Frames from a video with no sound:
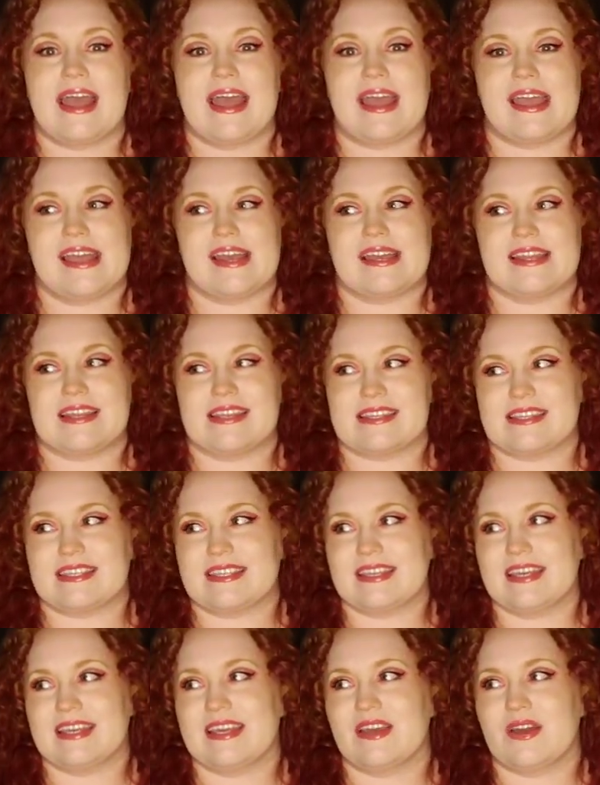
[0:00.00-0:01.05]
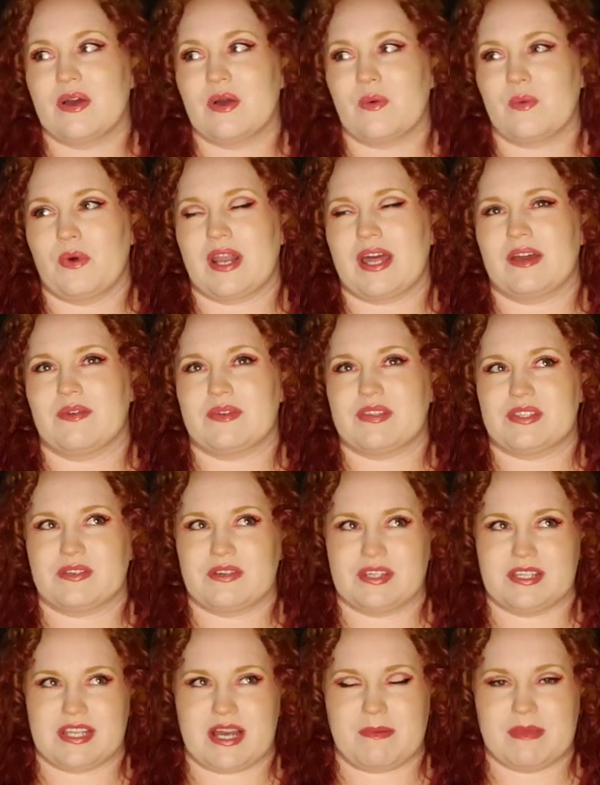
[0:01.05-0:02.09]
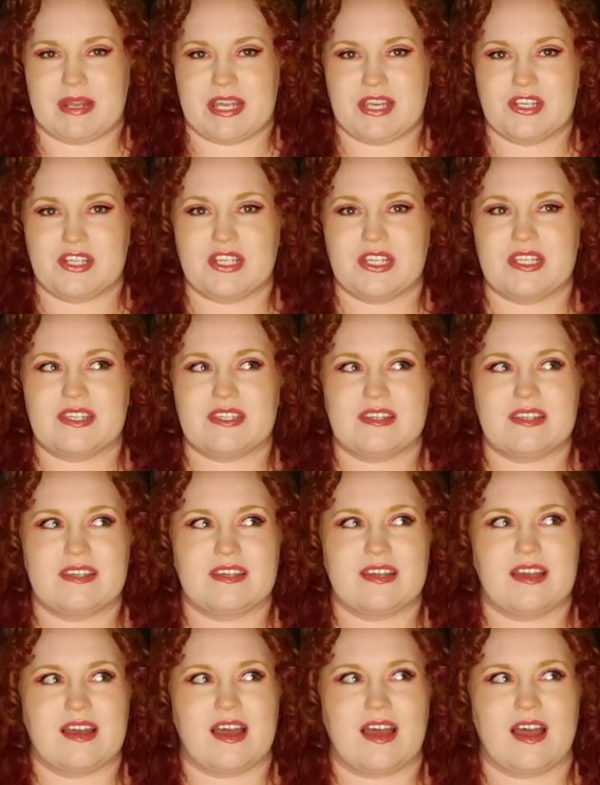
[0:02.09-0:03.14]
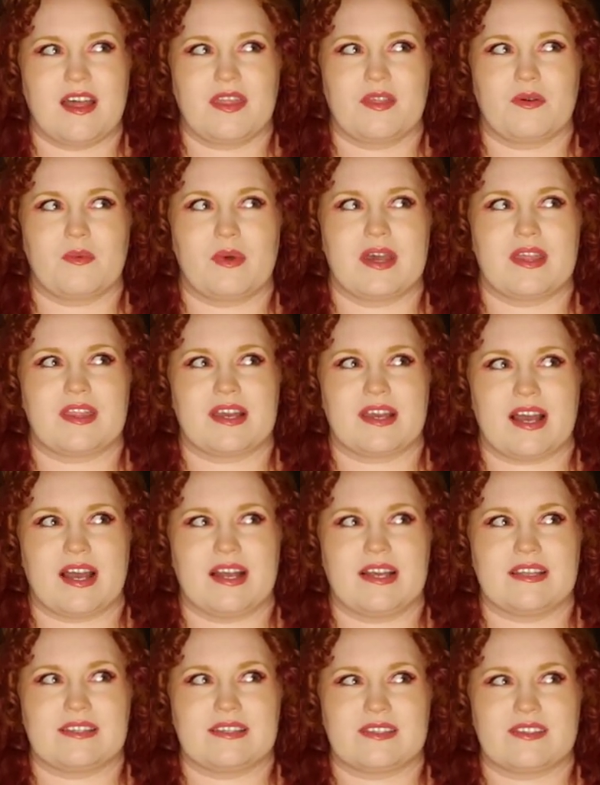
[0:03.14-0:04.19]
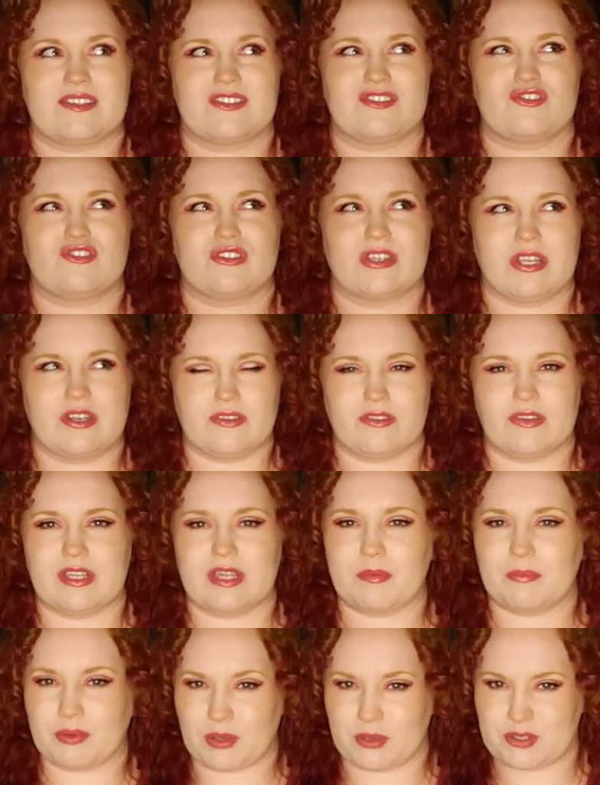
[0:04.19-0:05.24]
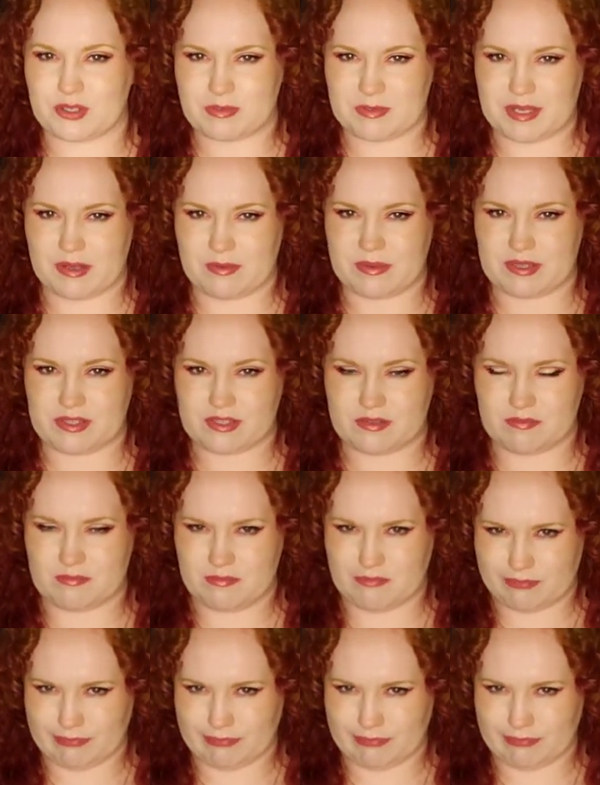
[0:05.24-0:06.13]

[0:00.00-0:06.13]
And when I was doing domination, the way that guys generally approached me was